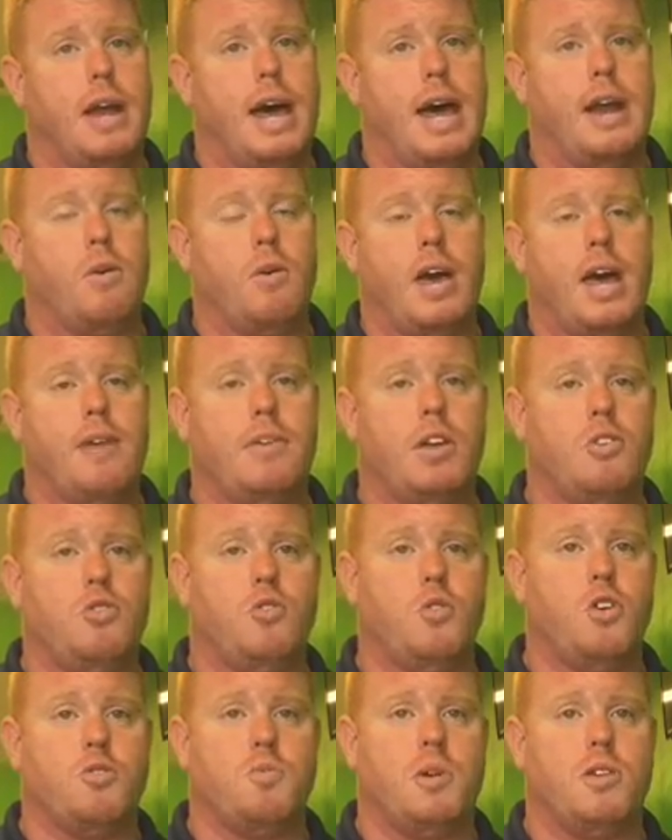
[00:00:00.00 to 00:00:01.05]
But I don't have any
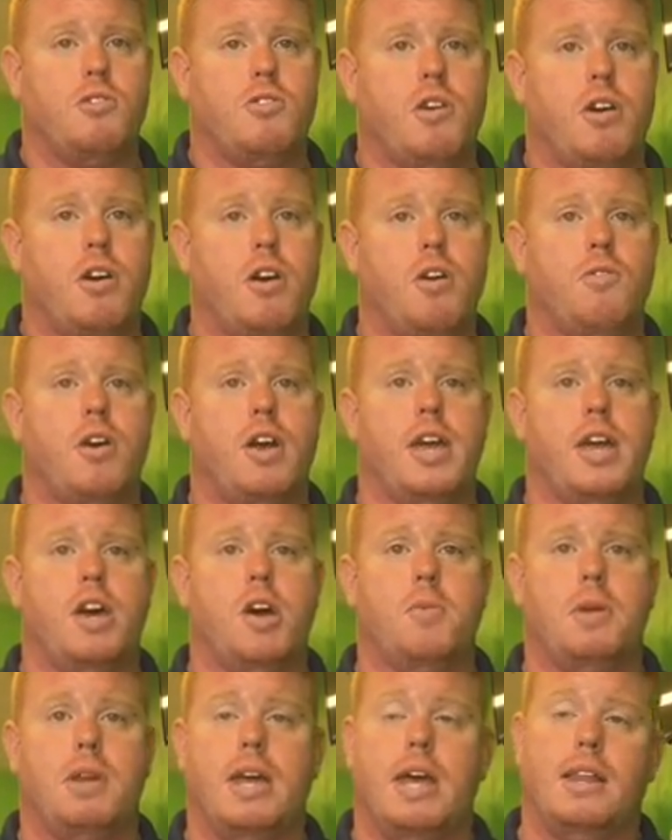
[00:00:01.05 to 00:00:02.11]
choice but to turn it over to
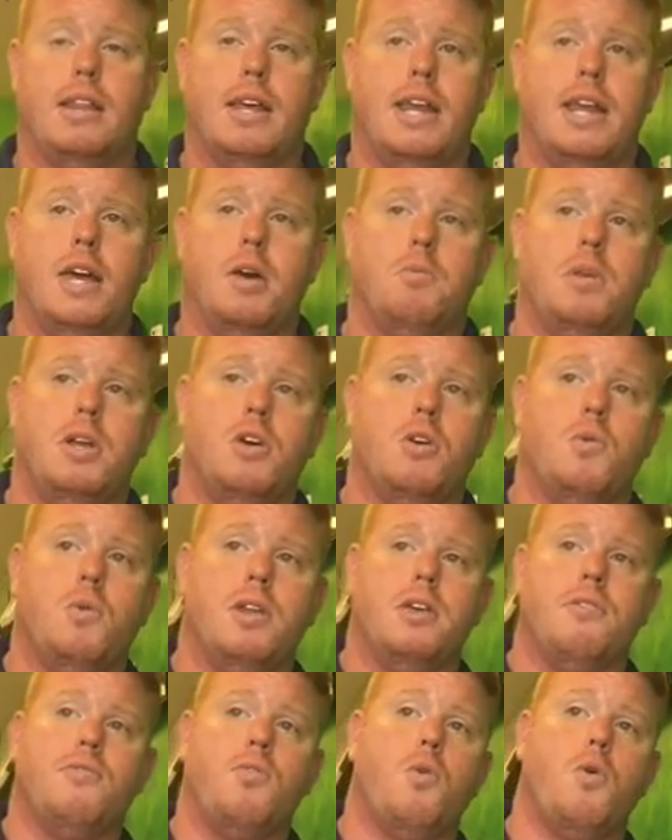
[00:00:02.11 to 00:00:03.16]
Him and, and let Him deal
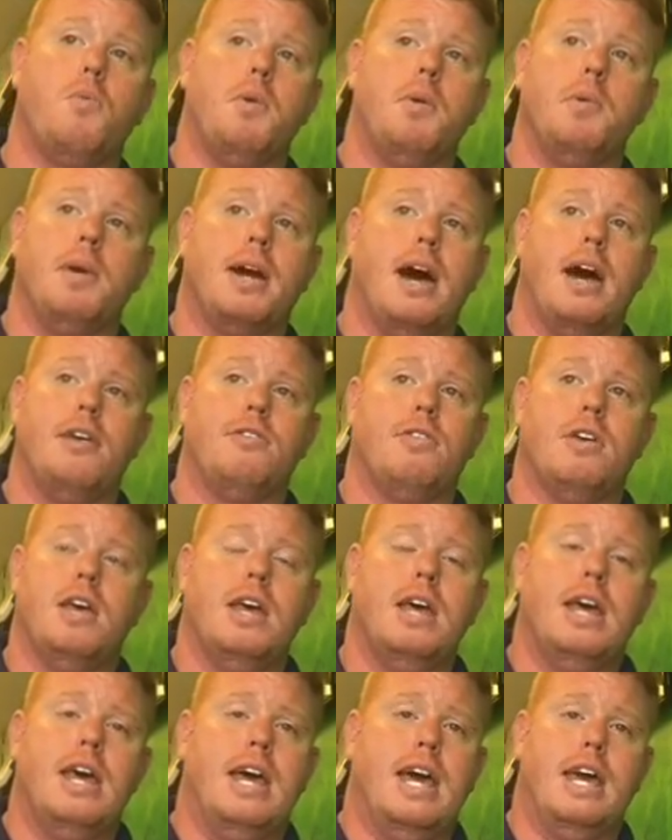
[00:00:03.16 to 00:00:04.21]
with it for me because
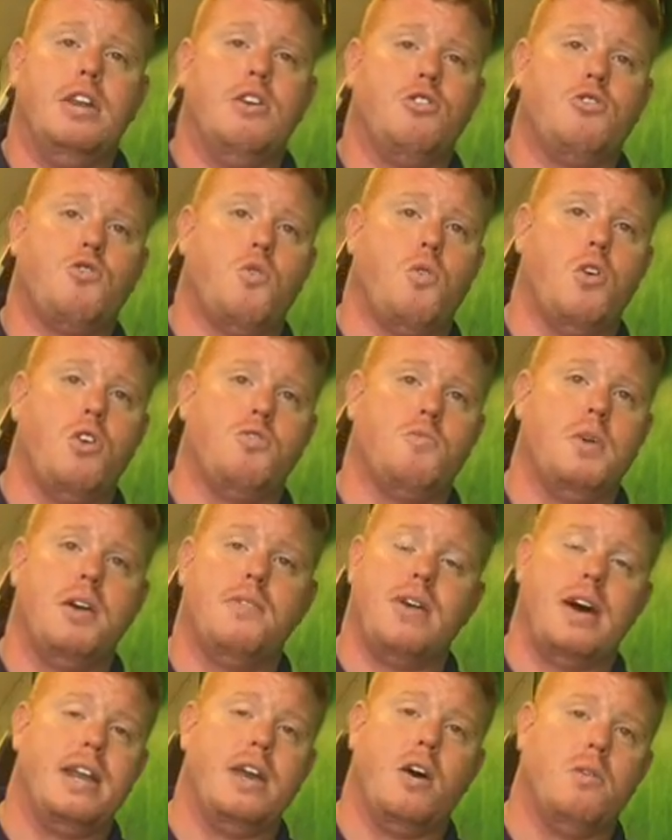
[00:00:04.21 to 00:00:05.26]
it destroys me
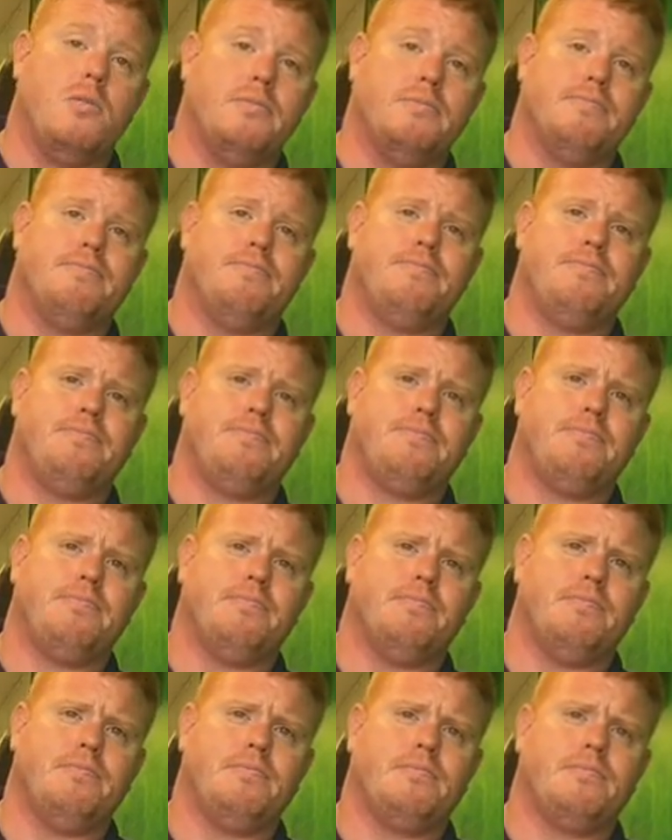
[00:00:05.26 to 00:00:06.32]
if I don't.